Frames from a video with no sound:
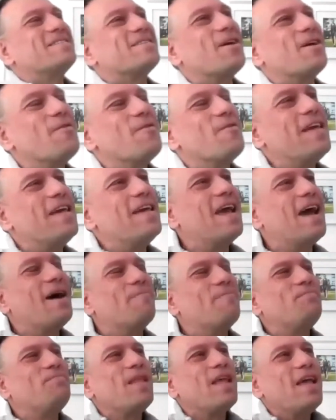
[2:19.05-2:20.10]
So
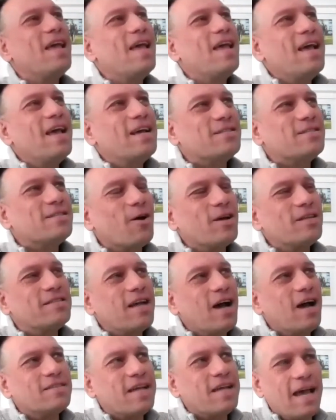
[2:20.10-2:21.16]

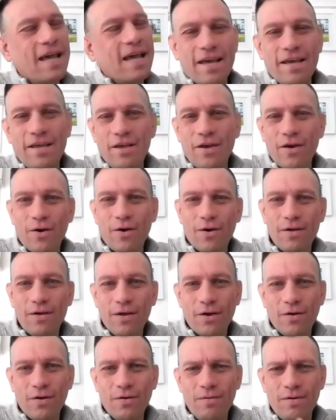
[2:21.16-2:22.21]
I take it
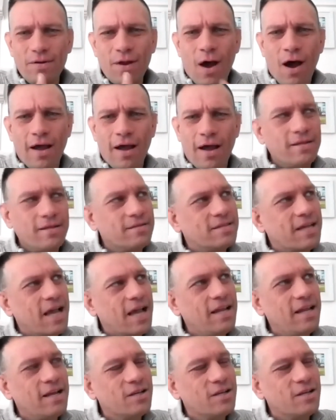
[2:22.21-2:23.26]
you're 9 and
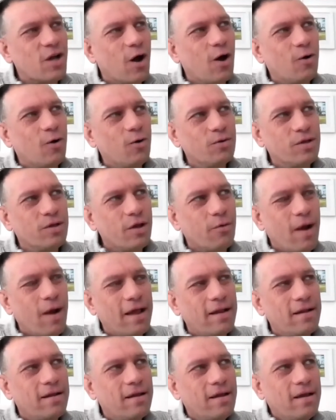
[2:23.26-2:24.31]
10 years old. You're
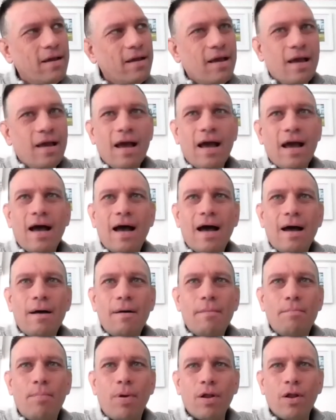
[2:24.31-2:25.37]
at
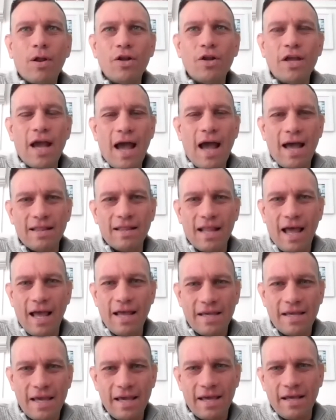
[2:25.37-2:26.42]
Polonia
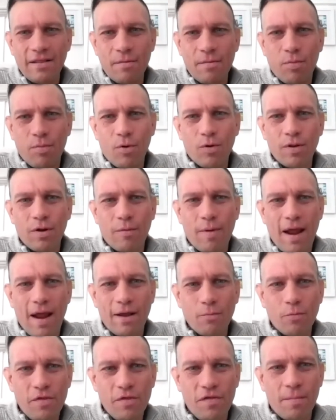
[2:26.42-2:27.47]
Adelaide, kicking the ball
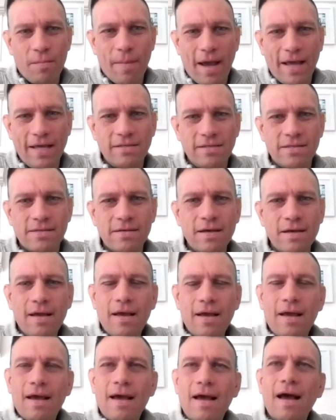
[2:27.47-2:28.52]
around with your mates.
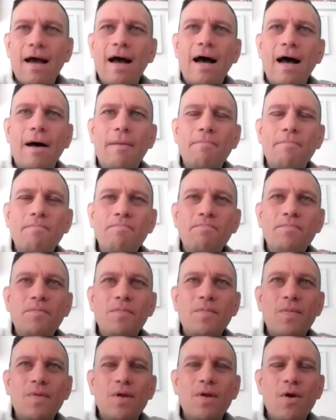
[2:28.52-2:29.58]
When
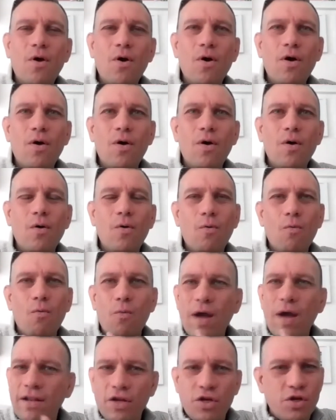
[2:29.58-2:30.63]

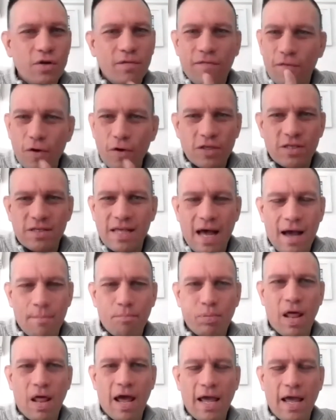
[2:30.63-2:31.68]
did you first
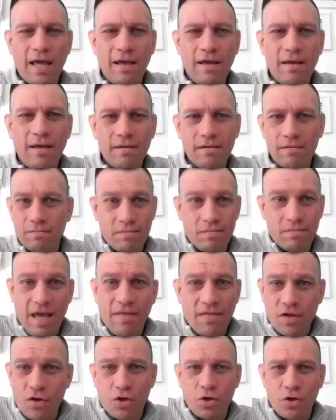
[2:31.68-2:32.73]
start playing
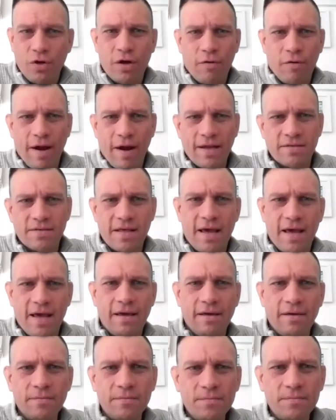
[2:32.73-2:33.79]
in the junior ranks
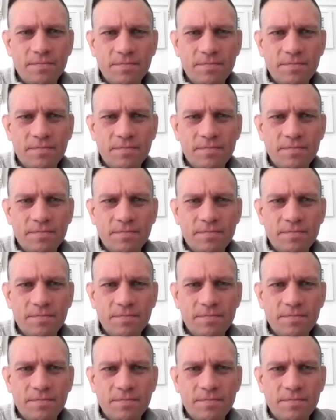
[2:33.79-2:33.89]
there?